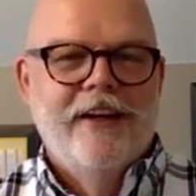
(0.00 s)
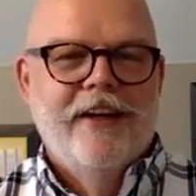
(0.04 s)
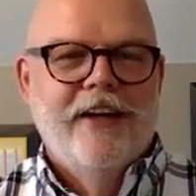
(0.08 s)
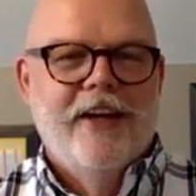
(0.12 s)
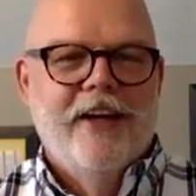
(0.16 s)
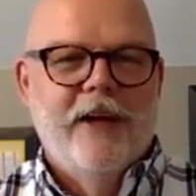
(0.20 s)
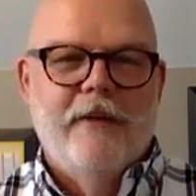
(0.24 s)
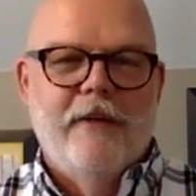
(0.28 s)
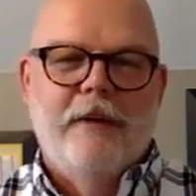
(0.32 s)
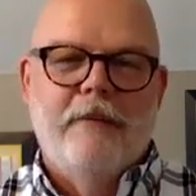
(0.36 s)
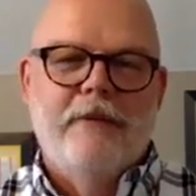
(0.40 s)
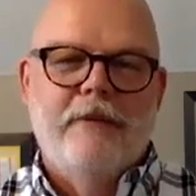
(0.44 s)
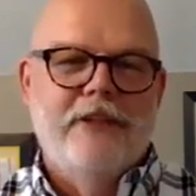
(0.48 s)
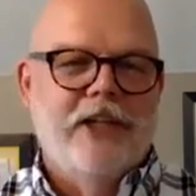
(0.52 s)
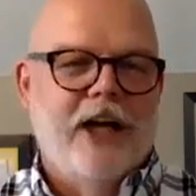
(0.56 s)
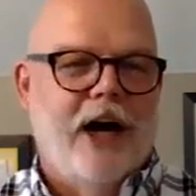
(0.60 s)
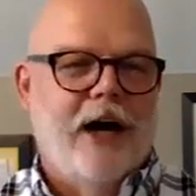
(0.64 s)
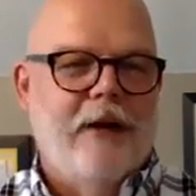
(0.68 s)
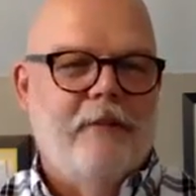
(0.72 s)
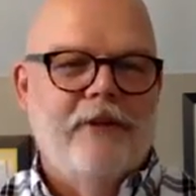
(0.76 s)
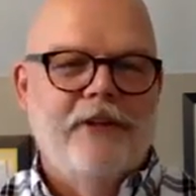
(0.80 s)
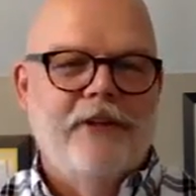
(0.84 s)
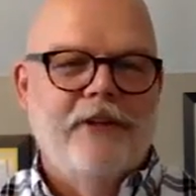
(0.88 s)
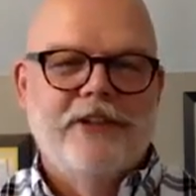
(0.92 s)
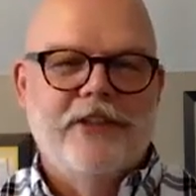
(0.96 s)
in my
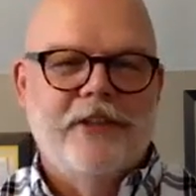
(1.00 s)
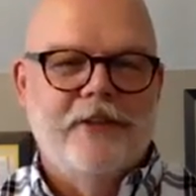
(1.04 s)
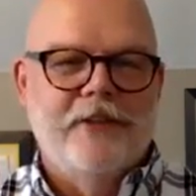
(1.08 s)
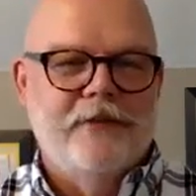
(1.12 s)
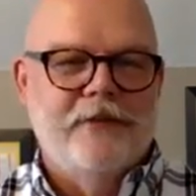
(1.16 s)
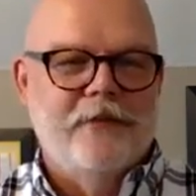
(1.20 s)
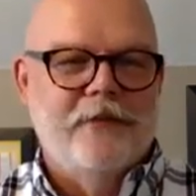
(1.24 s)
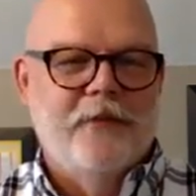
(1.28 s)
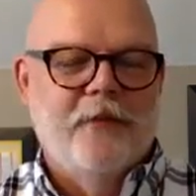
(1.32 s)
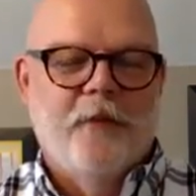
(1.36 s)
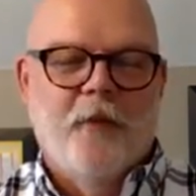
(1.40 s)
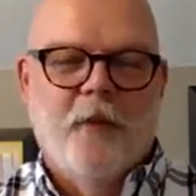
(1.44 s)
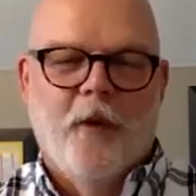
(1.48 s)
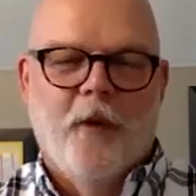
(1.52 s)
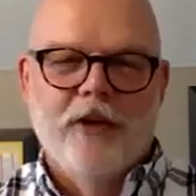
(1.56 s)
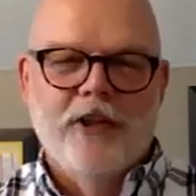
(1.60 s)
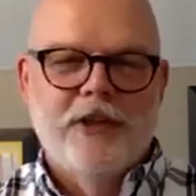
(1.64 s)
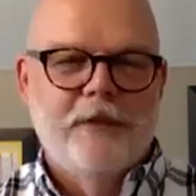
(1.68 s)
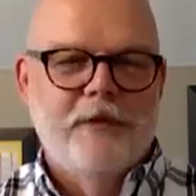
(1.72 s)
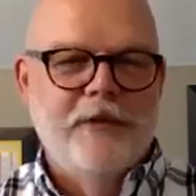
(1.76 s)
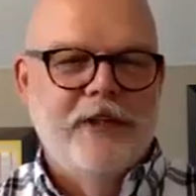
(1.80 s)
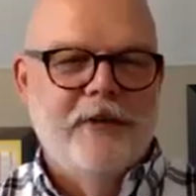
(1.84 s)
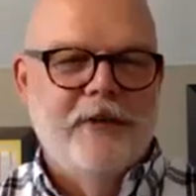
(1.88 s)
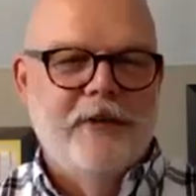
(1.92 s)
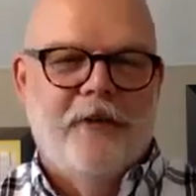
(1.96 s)
pajamas and
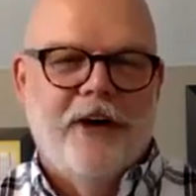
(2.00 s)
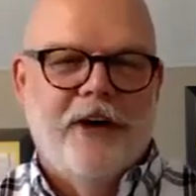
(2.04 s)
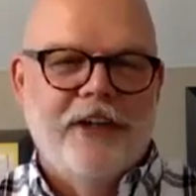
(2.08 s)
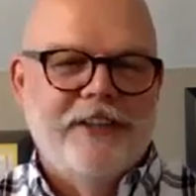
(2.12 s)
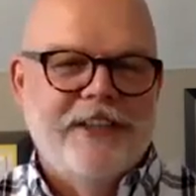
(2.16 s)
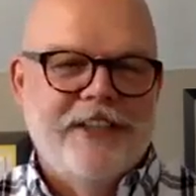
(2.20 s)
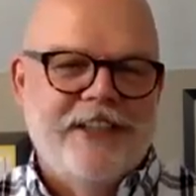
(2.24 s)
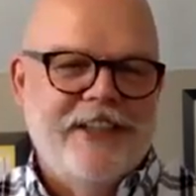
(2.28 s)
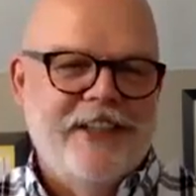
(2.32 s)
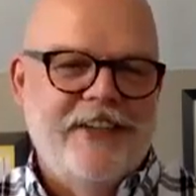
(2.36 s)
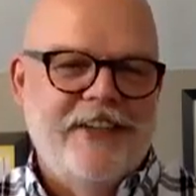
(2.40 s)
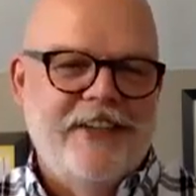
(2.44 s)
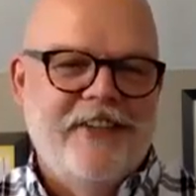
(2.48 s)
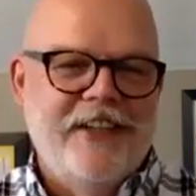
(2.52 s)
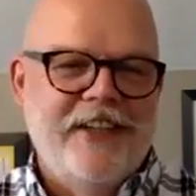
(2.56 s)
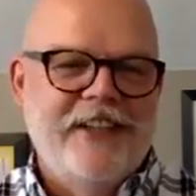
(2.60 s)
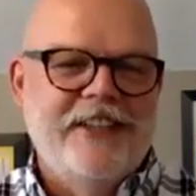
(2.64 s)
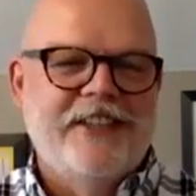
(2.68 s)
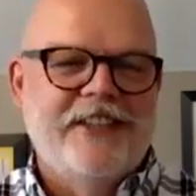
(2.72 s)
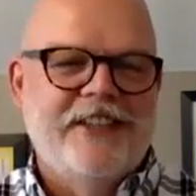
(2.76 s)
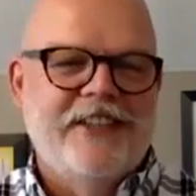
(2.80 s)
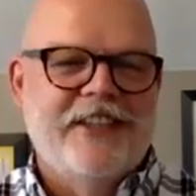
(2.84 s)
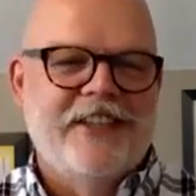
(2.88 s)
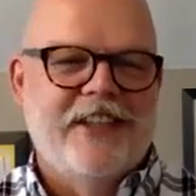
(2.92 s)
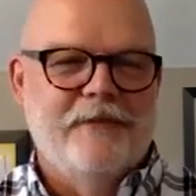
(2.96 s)
worshiping and watching TV
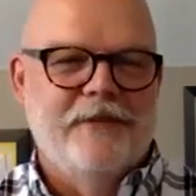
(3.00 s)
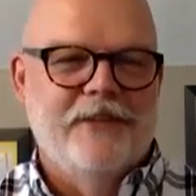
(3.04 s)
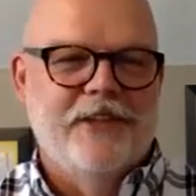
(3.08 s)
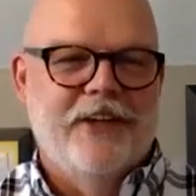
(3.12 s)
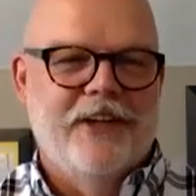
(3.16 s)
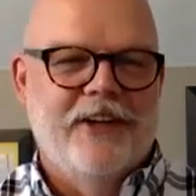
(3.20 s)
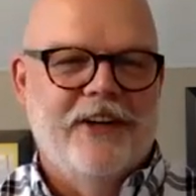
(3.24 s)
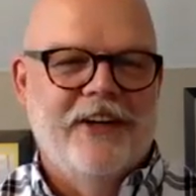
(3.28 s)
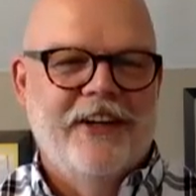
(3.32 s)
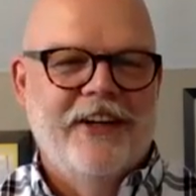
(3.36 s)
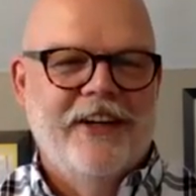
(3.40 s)
some. So